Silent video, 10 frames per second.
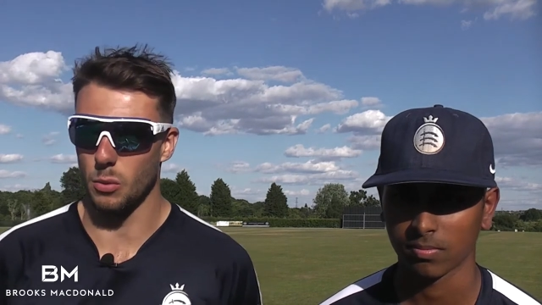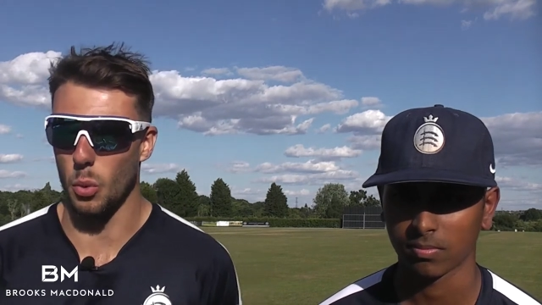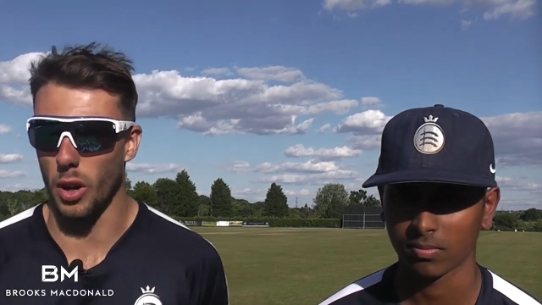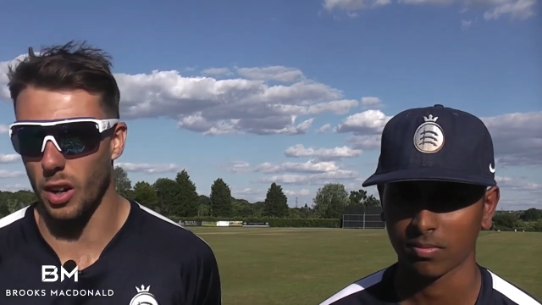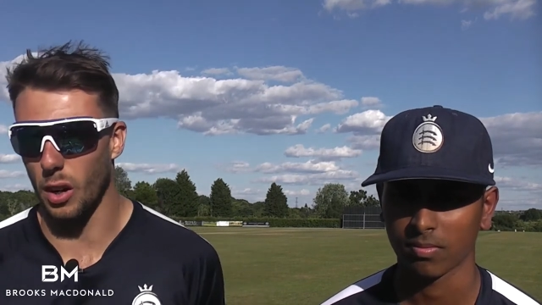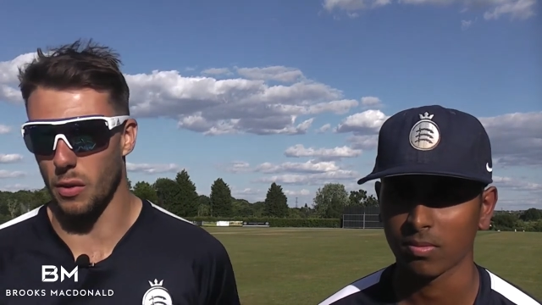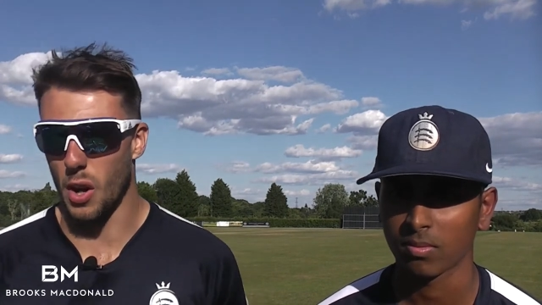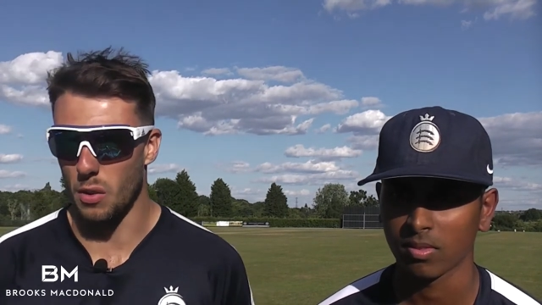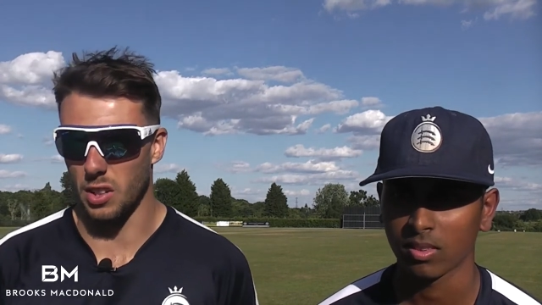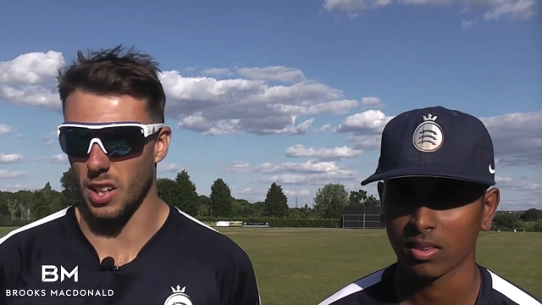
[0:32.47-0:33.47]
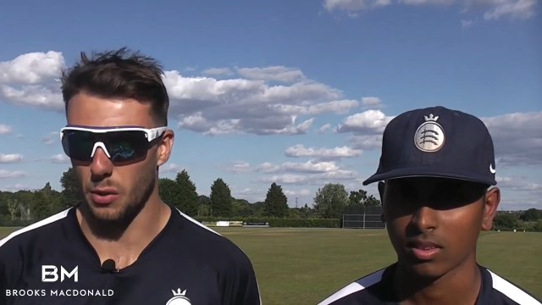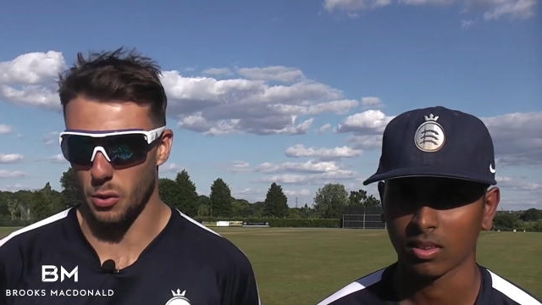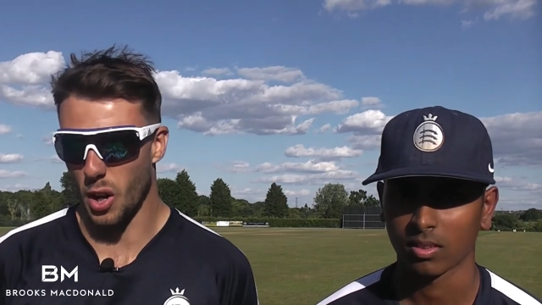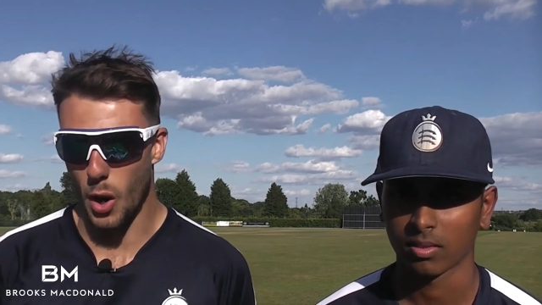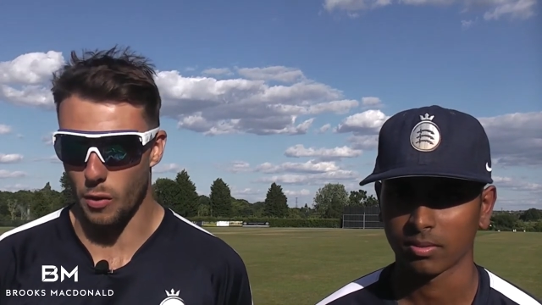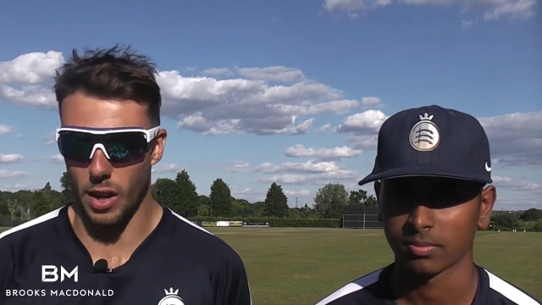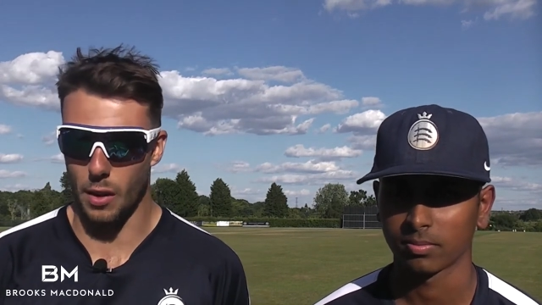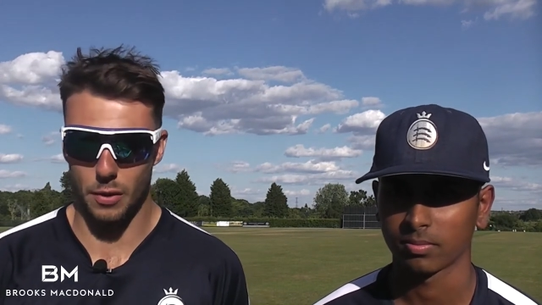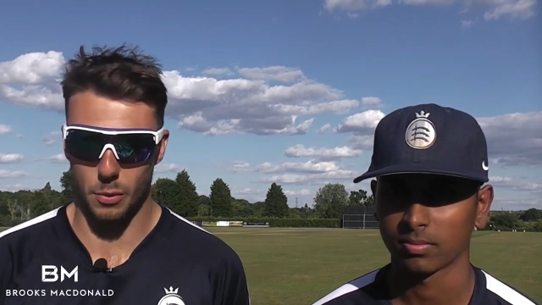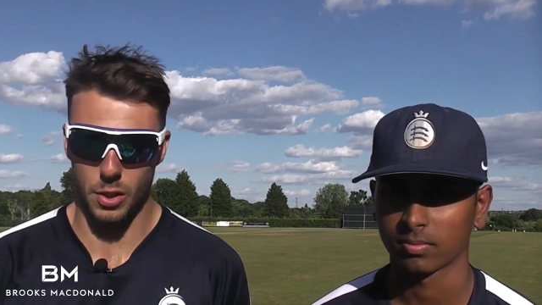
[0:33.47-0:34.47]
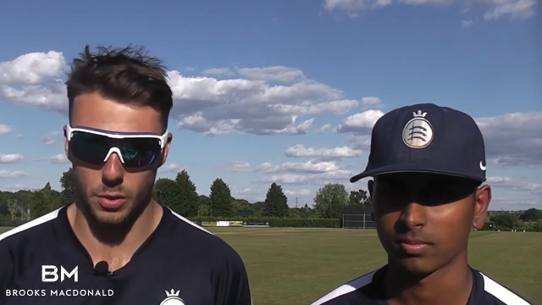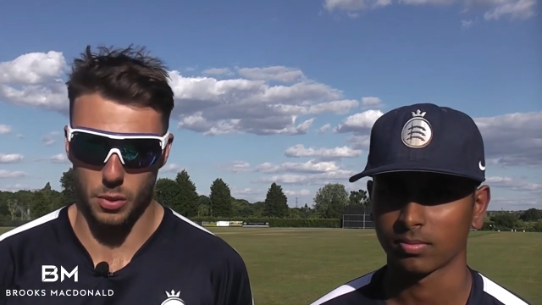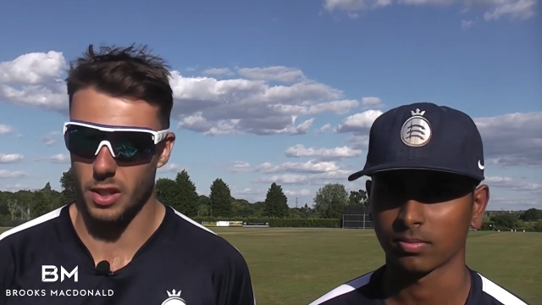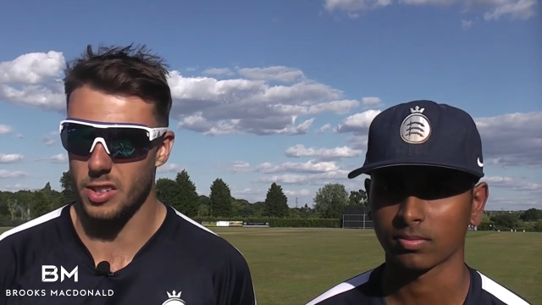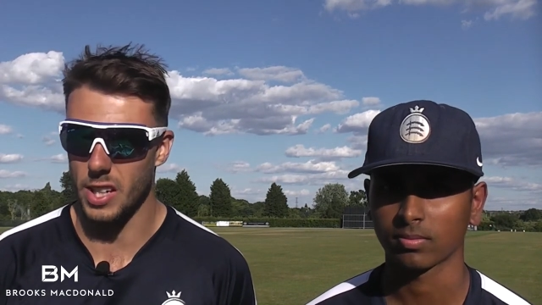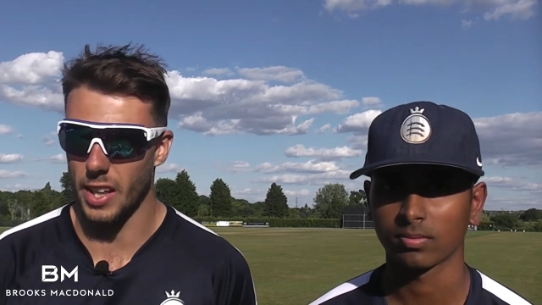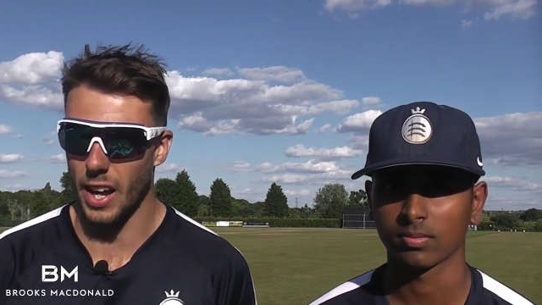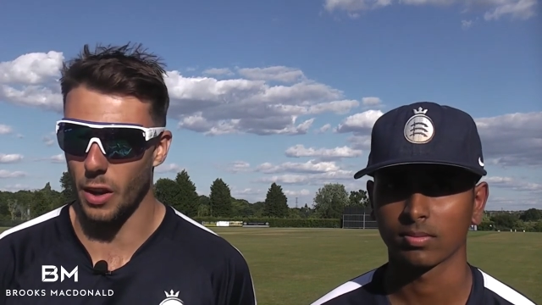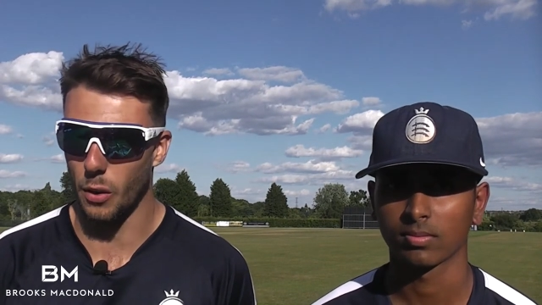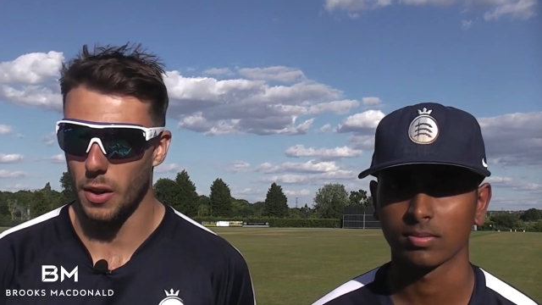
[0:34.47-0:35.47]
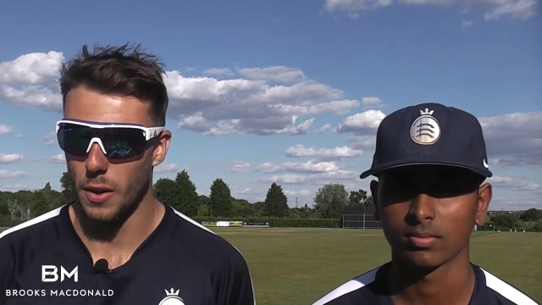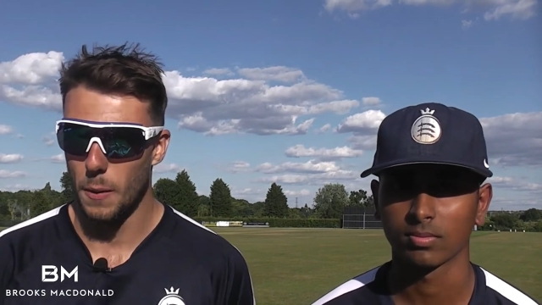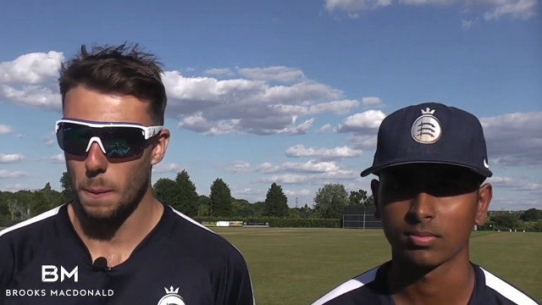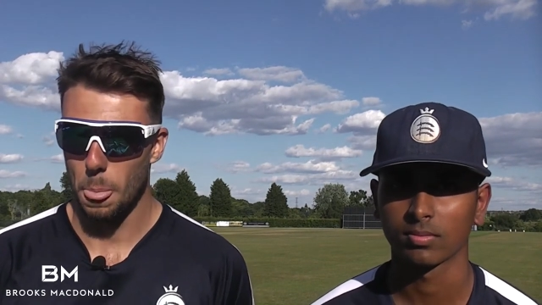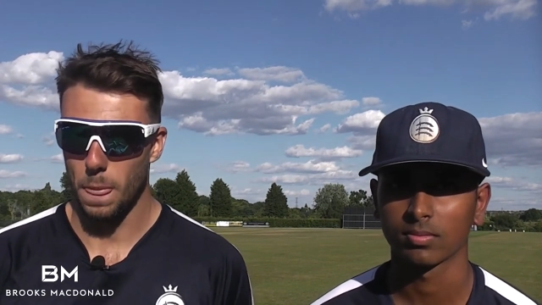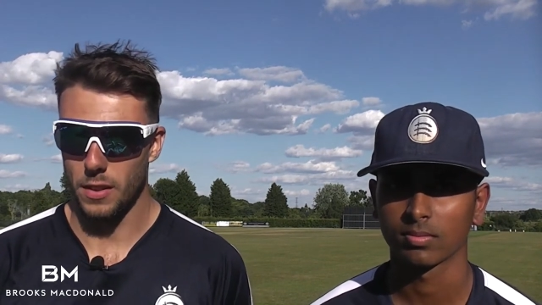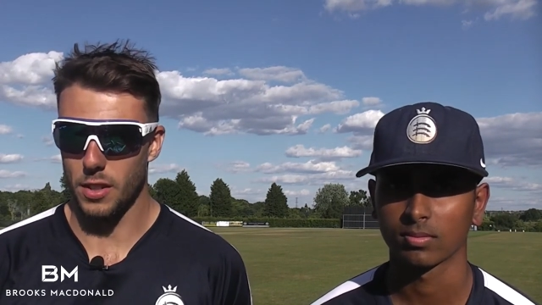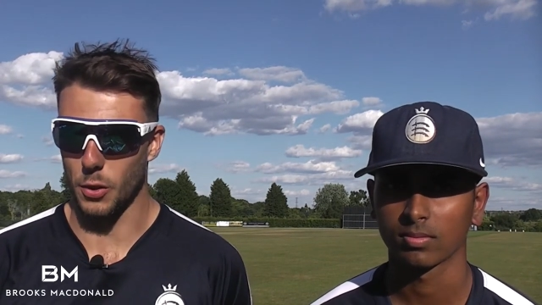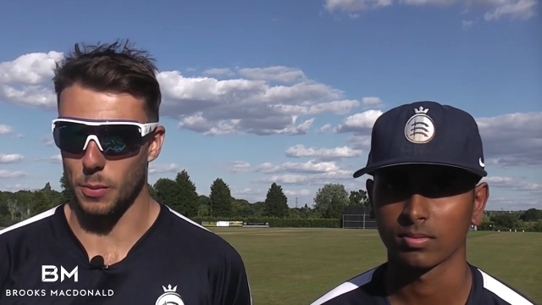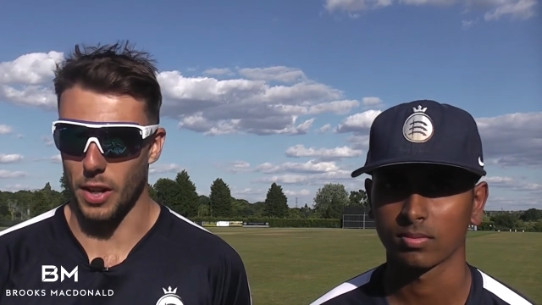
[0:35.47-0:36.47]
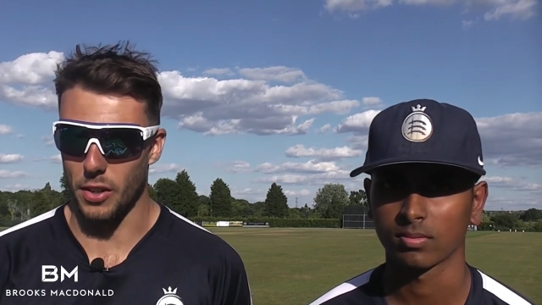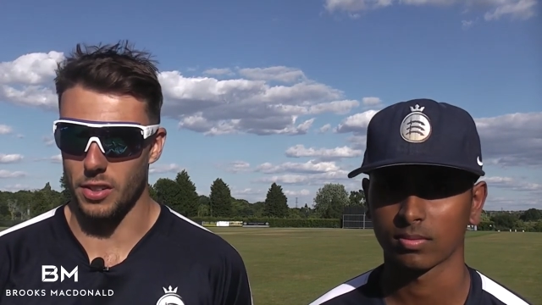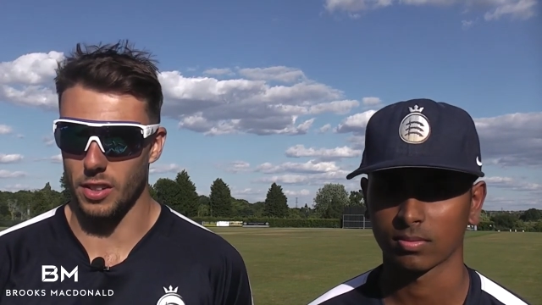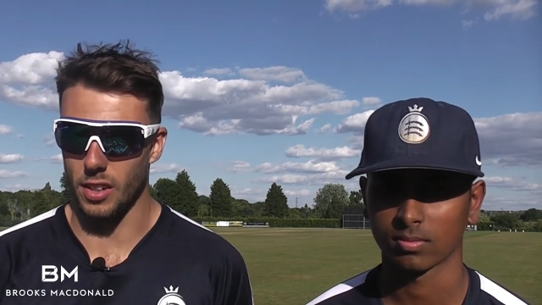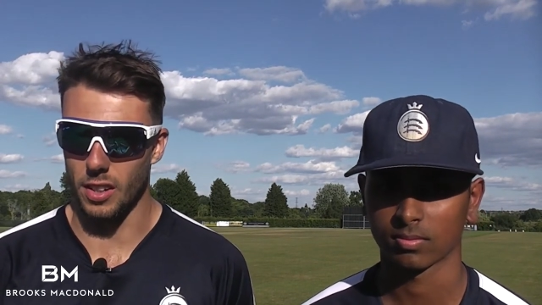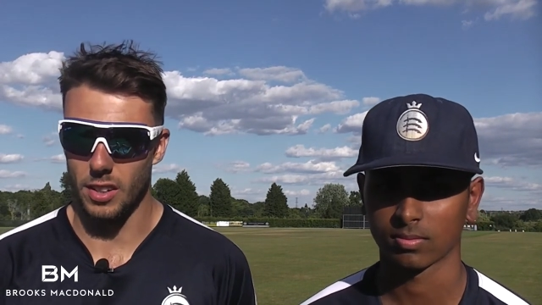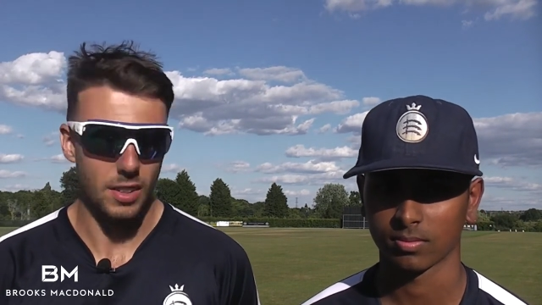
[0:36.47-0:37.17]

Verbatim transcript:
Speaker 1: 1.5 overs left or an over left, and we just wanted to see that out. Tills managed to